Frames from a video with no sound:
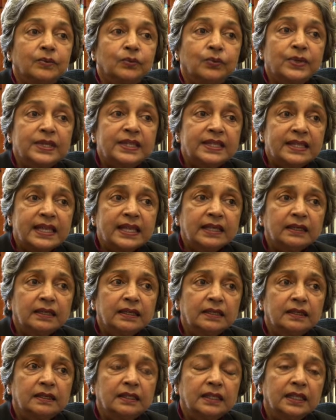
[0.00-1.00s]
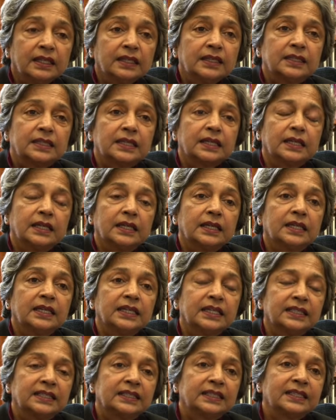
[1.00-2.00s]
We think that
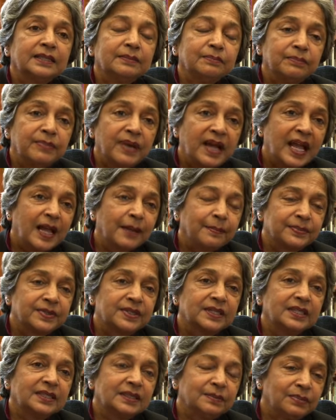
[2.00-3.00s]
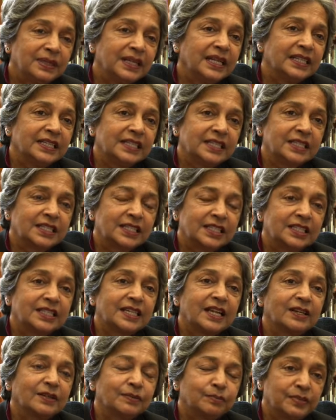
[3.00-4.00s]
it can perhaps at places
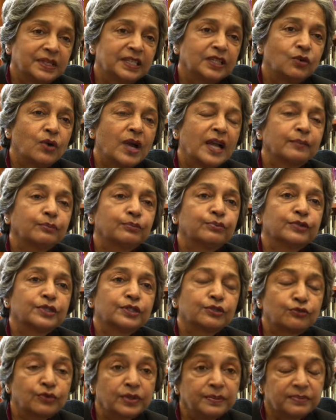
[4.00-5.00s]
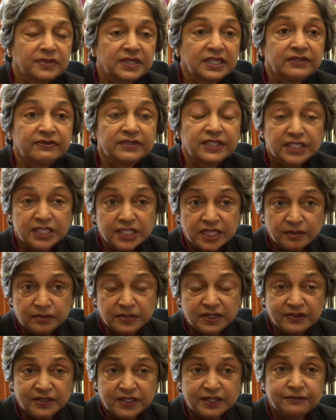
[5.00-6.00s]
start being quite prescriptive in
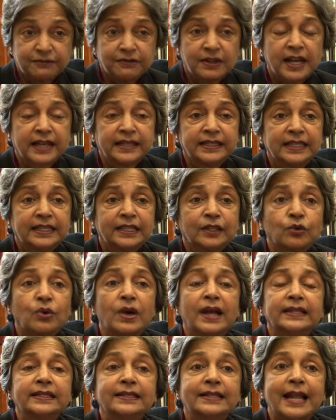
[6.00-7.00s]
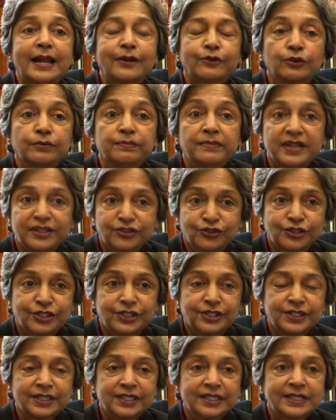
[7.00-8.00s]
terms of defining quite narrow
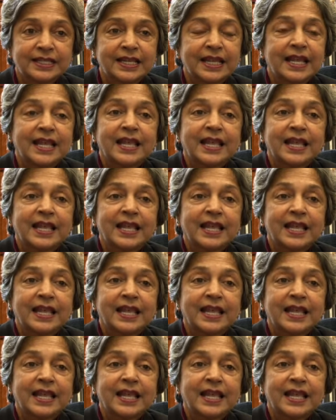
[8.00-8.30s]
measures.